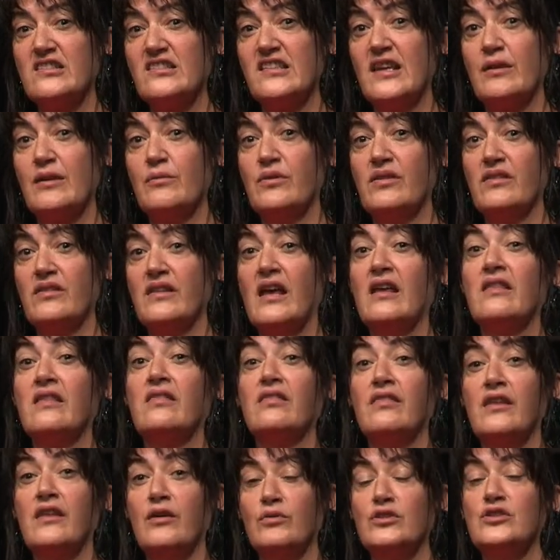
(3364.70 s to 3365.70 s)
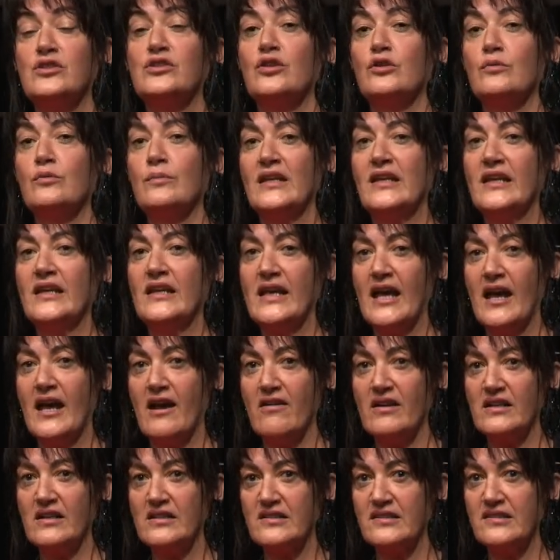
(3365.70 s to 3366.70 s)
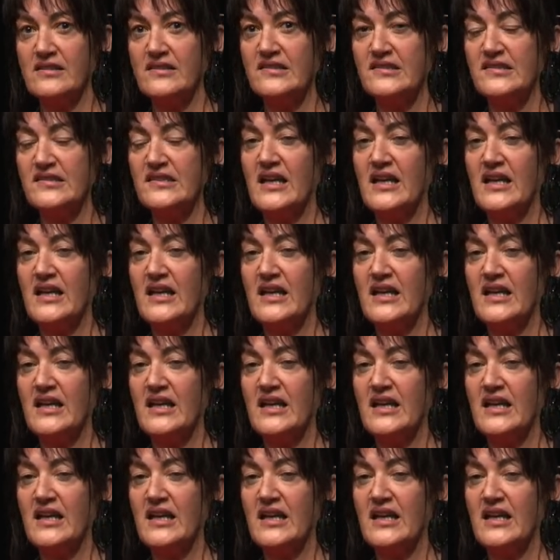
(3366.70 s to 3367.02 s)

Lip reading: that there were too many characters